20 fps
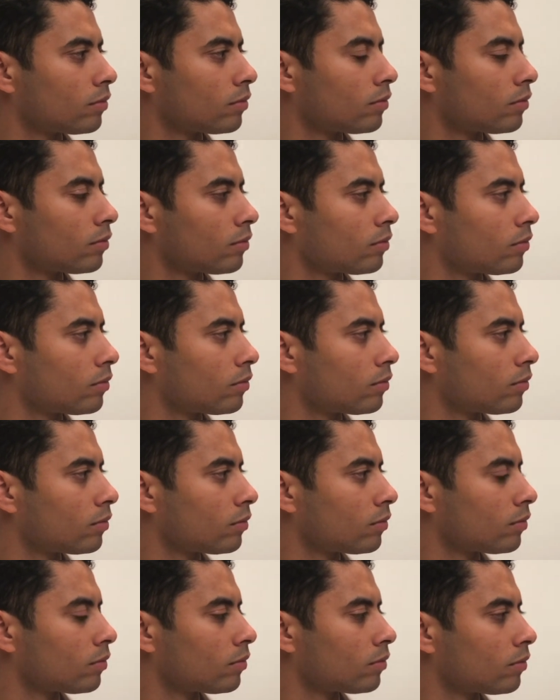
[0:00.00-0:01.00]

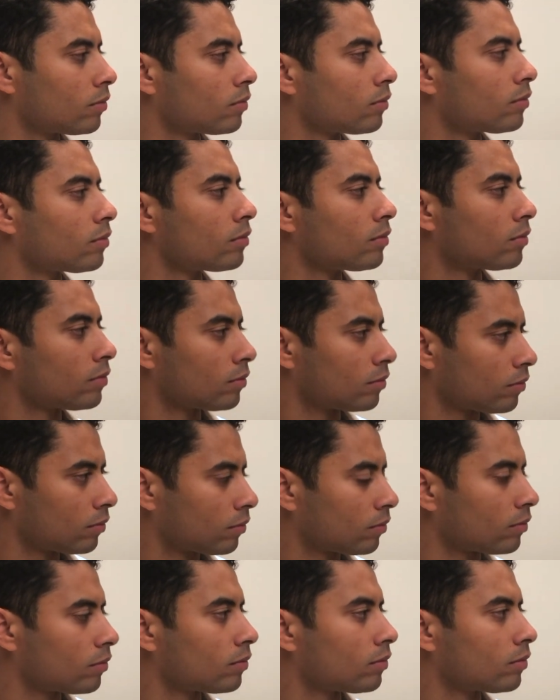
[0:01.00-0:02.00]

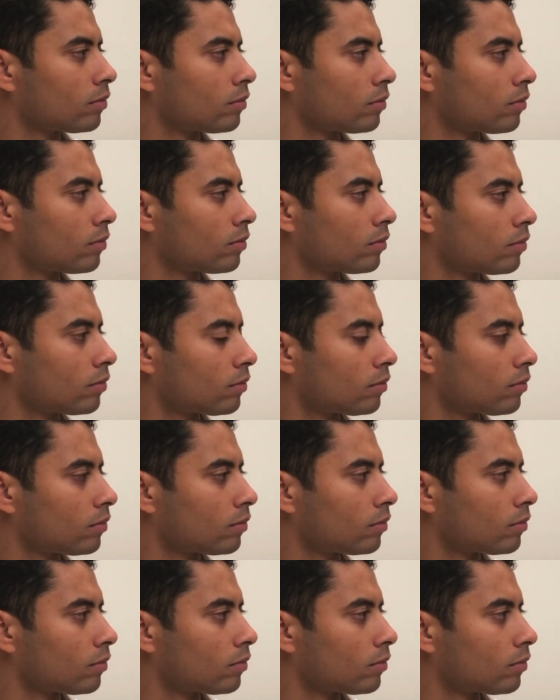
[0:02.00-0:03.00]

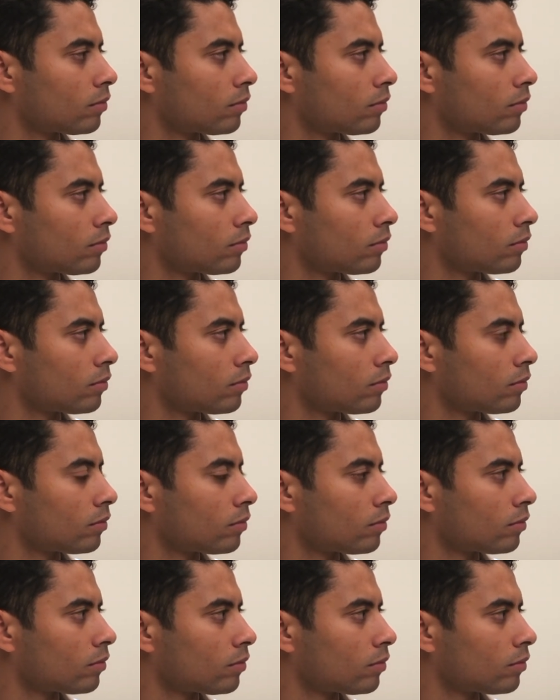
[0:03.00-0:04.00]

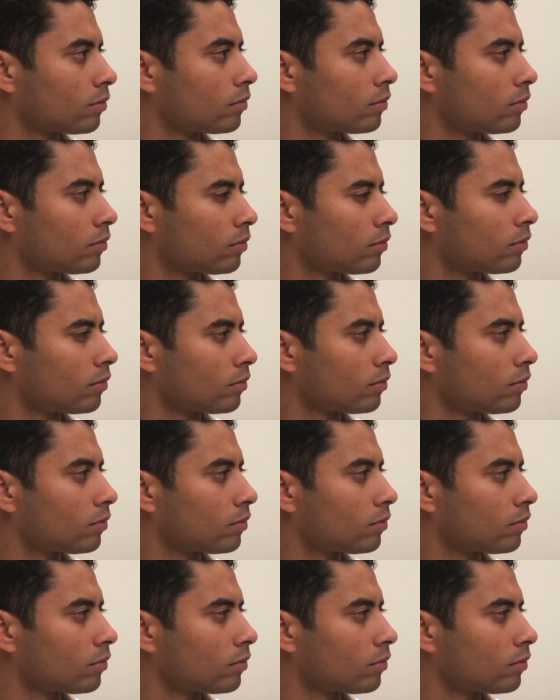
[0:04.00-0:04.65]
No words are spoken by the person on screen.